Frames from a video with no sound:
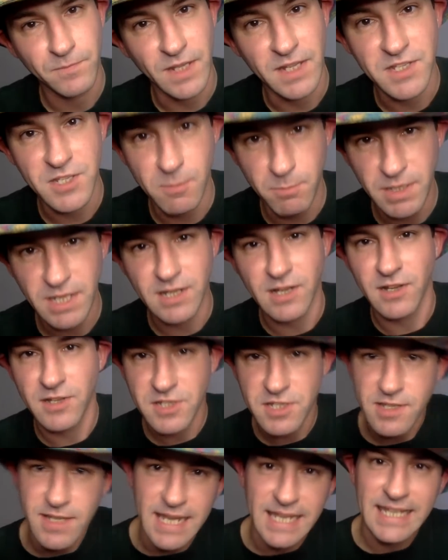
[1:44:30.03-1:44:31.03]
Is it
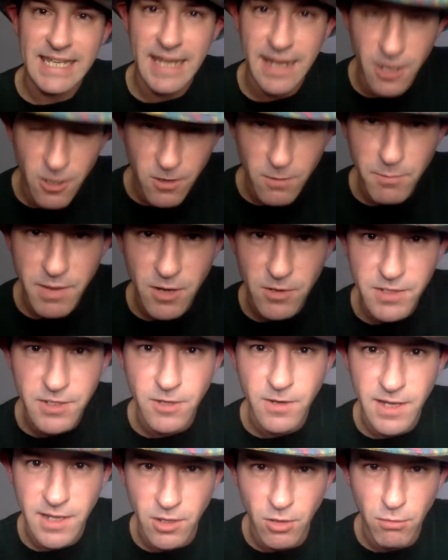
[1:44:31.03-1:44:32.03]
because they care about
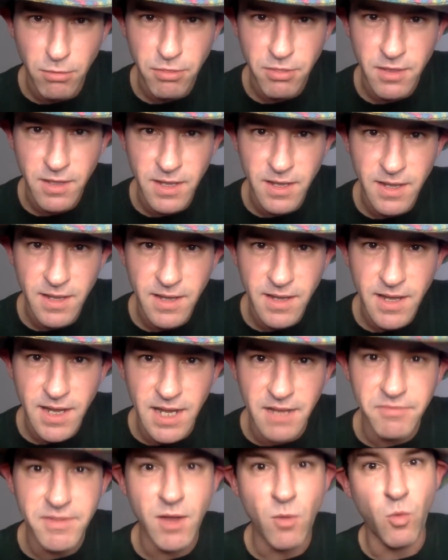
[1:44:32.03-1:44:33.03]
your health
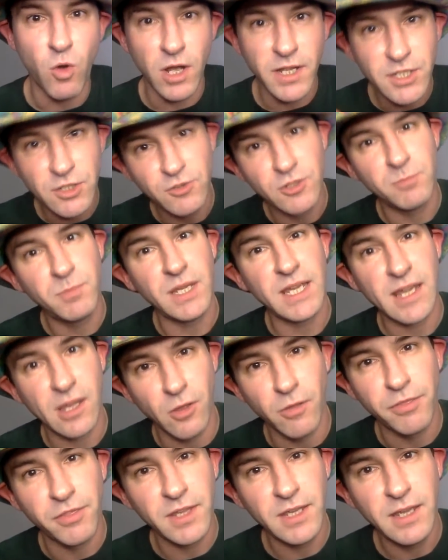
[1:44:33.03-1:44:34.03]
and they want you to be
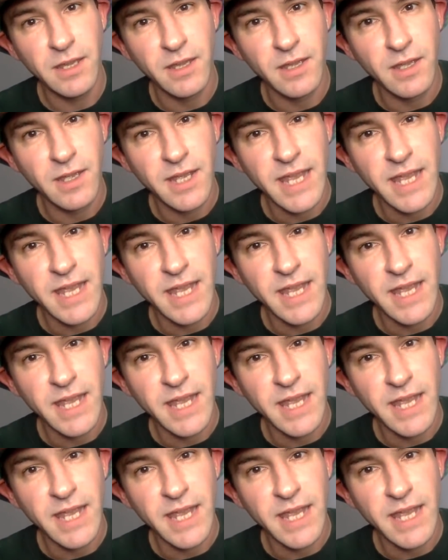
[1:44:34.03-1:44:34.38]
healthy,